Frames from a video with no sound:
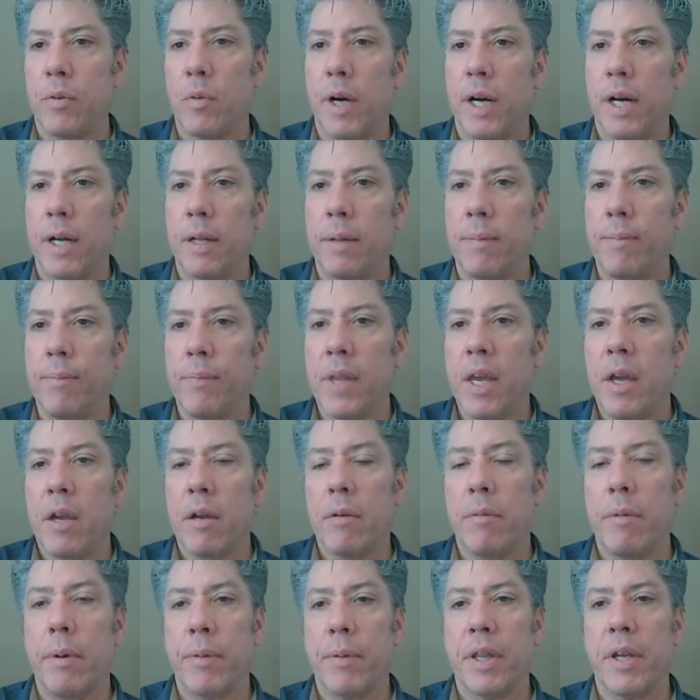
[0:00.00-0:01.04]
Well,
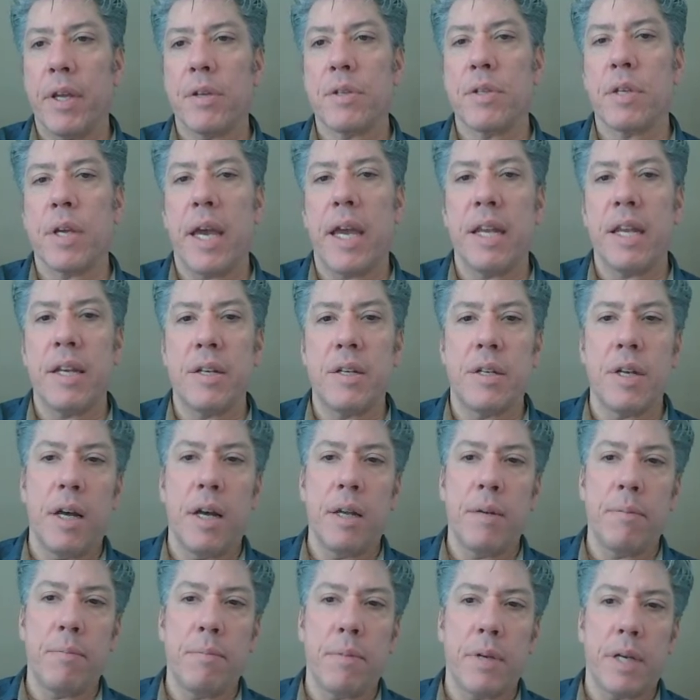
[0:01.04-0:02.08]
remember there's a
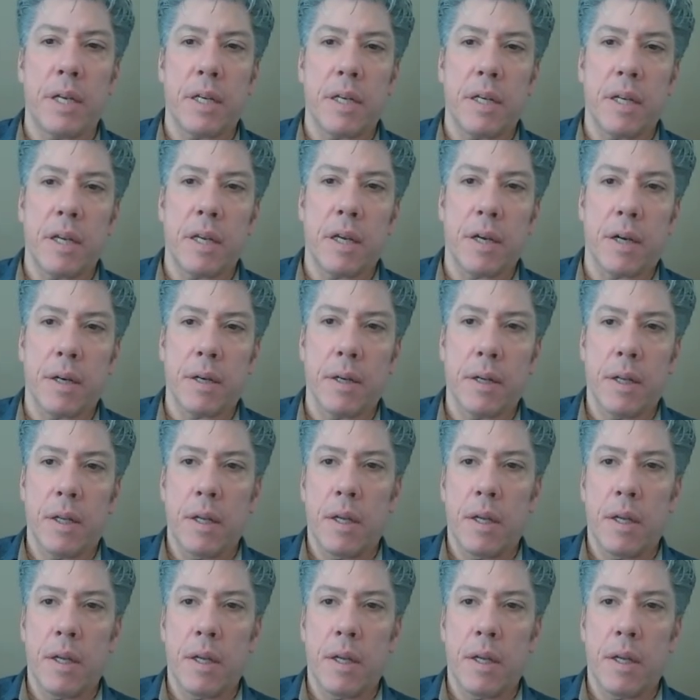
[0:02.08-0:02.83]
done bit here.